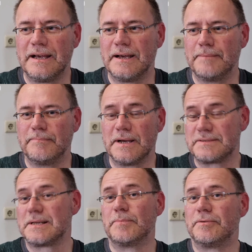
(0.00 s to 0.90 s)
um, a
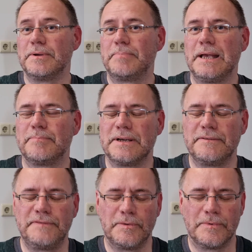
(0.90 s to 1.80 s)
summary paper,
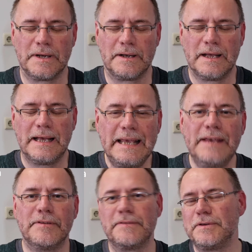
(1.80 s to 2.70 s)
if you will.
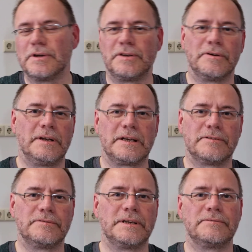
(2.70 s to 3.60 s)
Even if you're an early
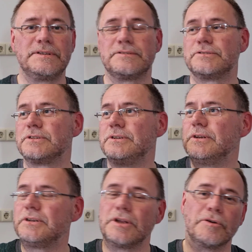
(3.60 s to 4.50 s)
career researcher,
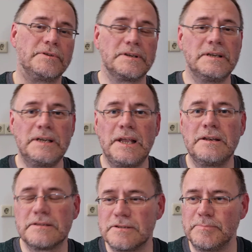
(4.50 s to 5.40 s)
you don't
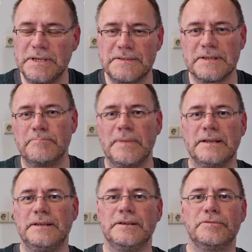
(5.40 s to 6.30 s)
need to be
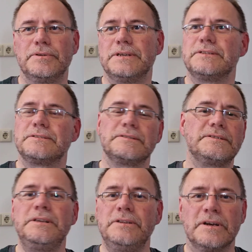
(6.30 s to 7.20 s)
somebody who is a
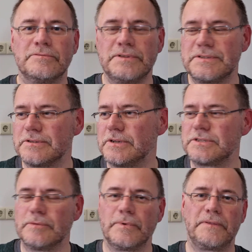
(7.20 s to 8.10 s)
senior
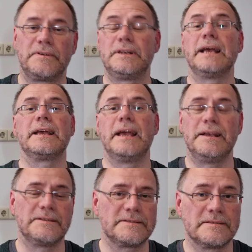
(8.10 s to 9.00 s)
researcher with
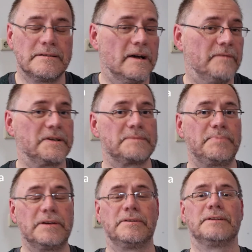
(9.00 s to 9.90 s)
decades of
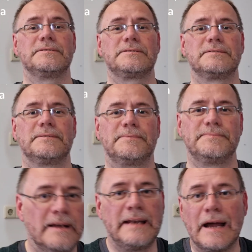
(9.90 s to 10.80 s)
experience.
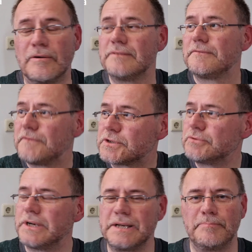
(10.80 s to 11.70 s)
Now, for
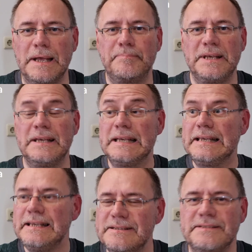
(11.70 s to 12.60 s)
sure, it may be
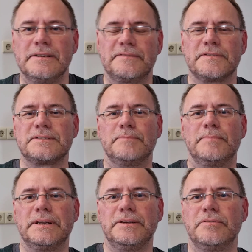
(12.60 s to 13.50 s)
easier for
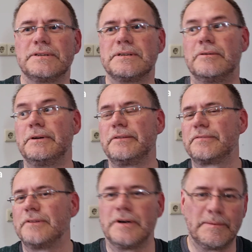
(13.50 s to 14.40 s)
somebody who has already
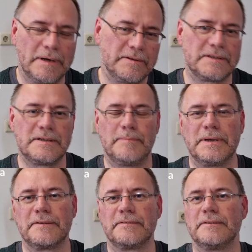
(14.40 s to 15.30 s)
thought about a
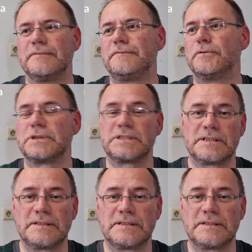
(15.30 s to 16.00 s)
topic for